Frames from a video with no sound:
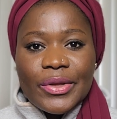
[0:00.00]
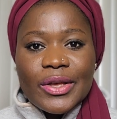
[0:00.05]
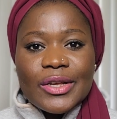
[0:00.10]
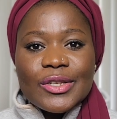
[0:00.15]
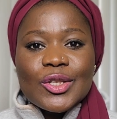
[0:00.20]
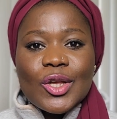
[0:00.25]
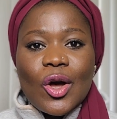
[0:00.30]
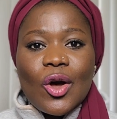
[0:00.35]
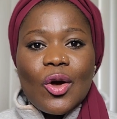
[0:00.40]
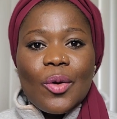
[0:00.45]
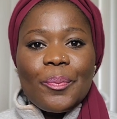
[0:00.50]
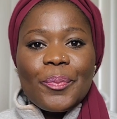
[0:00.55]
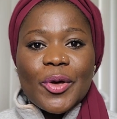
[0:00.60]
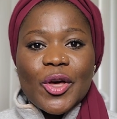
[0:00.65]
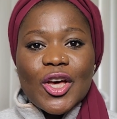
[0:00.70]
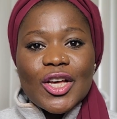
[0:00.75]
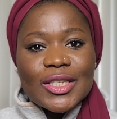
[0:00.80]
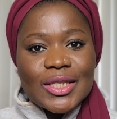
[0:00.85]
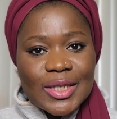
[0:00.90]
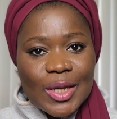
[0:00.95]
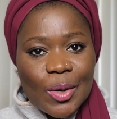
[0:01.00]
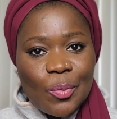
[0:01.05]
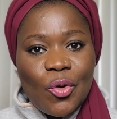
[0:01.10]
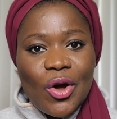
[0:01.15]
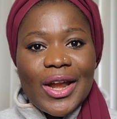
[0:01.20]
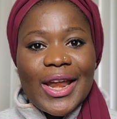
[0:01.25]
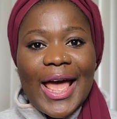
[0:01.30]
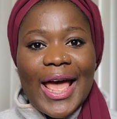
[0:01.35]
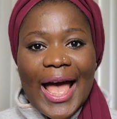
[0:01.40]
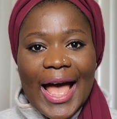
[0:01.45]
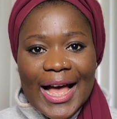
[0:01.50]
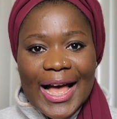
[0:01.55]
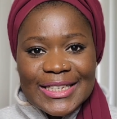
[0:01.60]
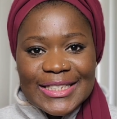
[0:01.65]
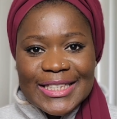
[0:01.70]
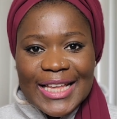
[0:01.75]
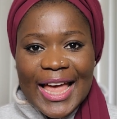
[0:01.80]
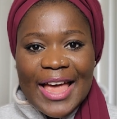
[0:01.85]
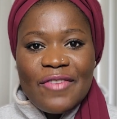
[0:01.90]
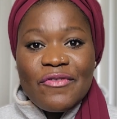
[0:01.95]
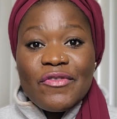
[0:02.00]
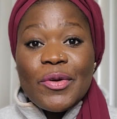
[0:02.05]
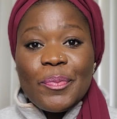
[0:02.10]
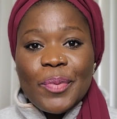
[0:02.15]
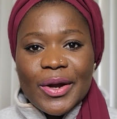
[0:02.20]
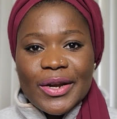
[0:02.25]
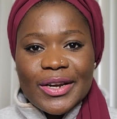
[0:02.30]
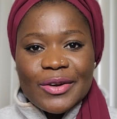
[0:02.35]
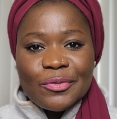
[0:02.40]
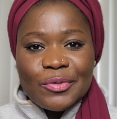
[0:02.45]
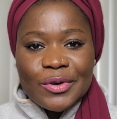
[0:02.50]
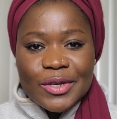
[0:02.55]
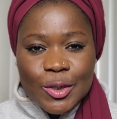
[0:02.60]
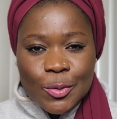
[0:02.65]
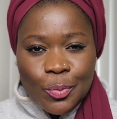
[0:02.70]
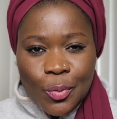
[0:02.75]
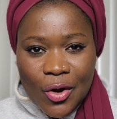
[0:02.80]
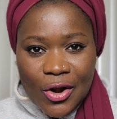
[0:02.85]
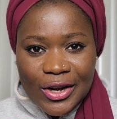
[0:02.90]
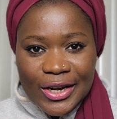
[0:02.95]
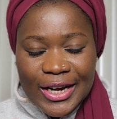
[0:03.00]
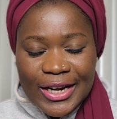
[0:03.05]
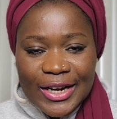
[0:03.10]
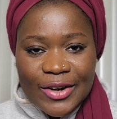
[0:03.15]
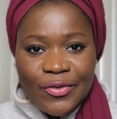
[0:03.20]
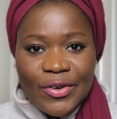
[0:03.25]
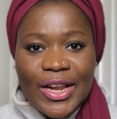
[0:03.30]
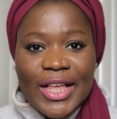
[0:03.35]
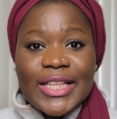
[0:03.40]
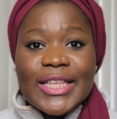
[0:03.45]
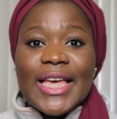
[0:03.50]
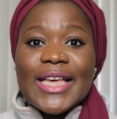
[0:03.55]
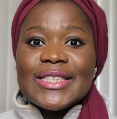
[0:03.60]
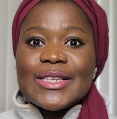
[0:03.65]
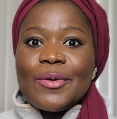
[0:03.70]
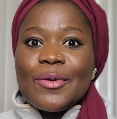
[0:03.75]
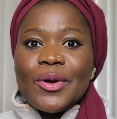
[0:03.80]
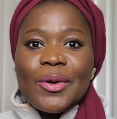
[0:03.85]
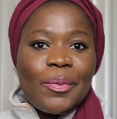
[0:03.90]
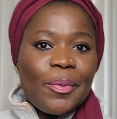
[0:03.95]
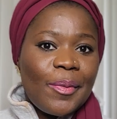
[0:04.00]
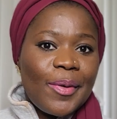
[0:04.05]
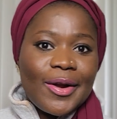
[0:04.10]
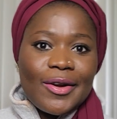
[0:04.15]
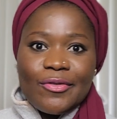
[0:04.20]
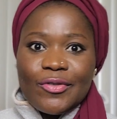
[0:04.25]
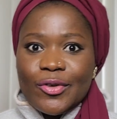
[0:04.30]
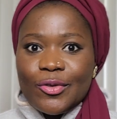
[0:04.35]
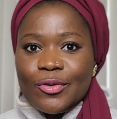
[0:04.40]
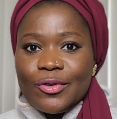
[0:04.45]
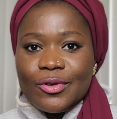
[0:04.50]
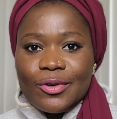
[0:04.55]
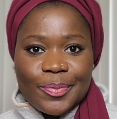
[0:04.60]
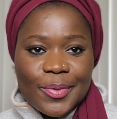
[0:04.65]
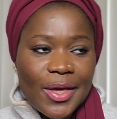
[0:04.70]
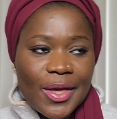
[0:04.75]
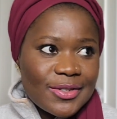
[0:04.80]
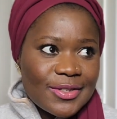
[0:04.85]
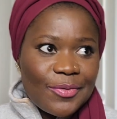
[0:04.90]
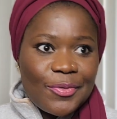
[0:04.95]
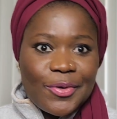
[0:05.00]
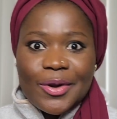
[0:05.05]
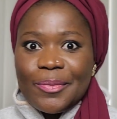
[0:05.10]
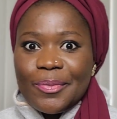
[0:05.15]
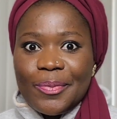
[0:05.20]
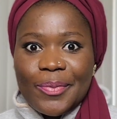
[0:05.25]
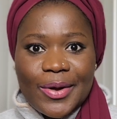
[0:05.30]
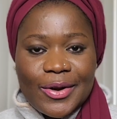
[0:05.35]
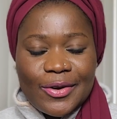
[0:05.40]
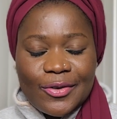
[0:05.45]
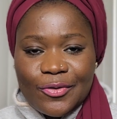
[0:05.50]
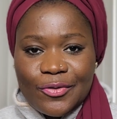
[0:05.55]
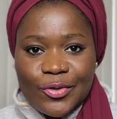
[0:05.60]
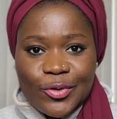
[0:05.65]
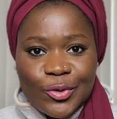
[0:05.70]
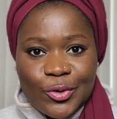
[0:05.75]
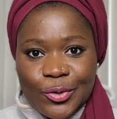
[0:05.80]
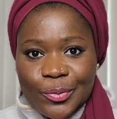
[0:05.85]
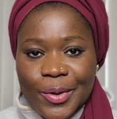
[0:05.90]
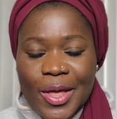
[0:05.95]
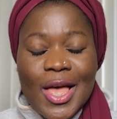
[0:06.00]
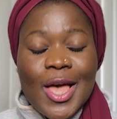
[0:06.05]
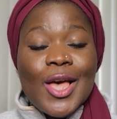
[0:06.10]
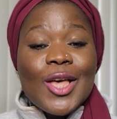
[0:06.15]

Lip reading: So because someone asked, everybody responded and were like, yes, I want to be part of a group. Yes, I want to be part of a group.